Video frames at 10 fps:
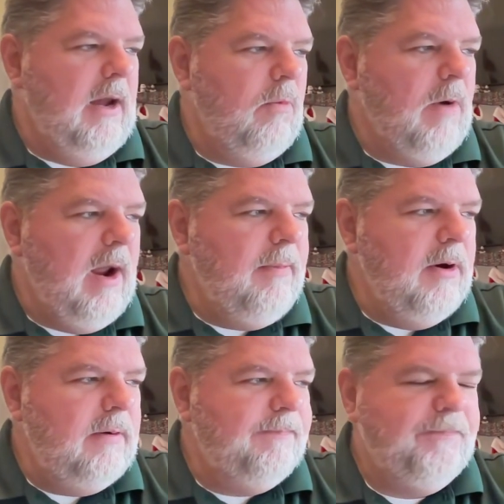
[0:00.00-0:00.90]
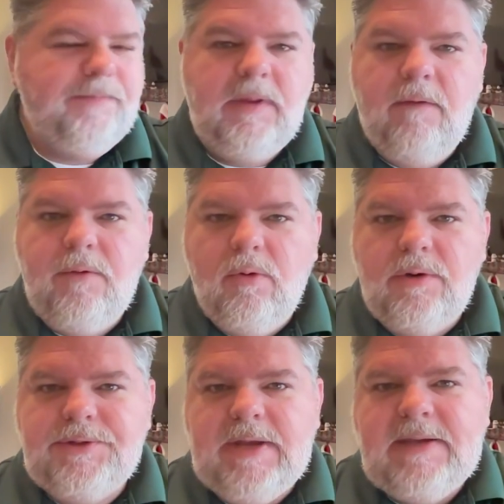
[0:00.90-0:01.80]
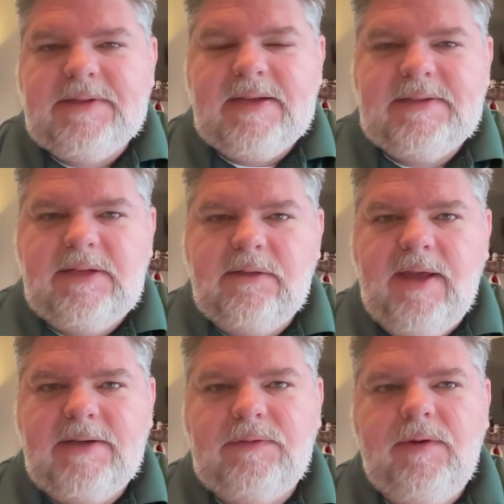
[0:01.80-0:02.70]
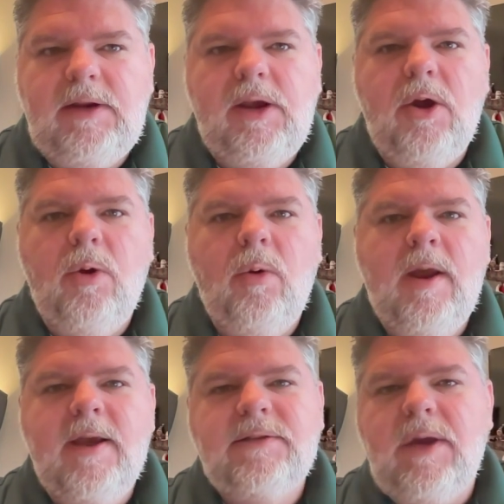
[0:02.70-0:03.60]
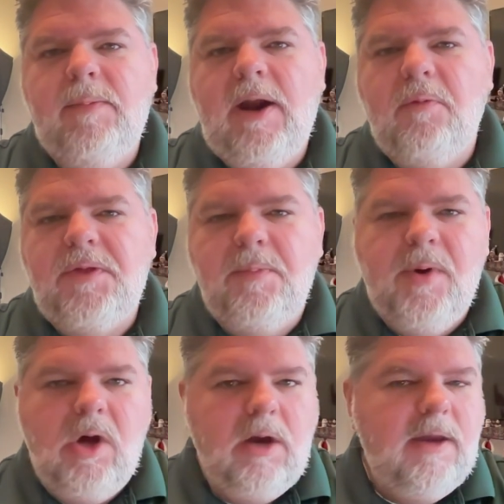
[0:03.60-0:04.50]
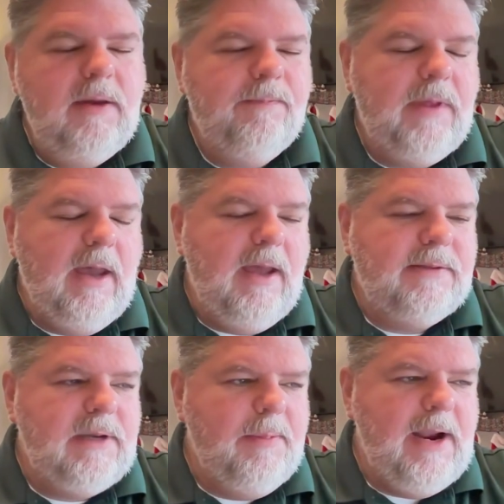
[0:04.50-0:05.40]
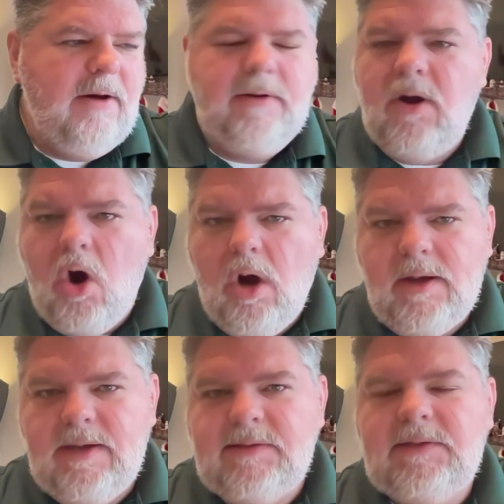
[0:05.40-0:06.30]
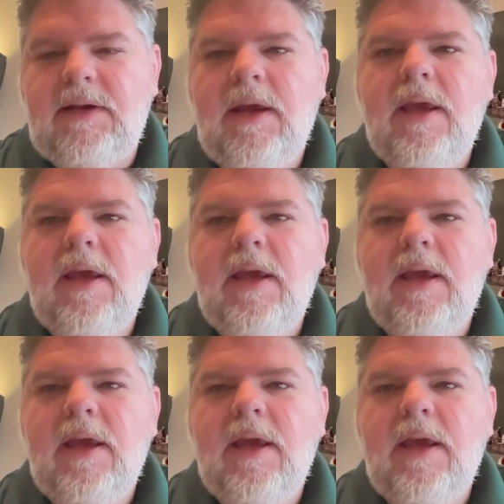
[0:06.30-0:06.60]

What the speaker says: Robert, of course, as I said in the last video, he's coming out with a book. It's coming out in August.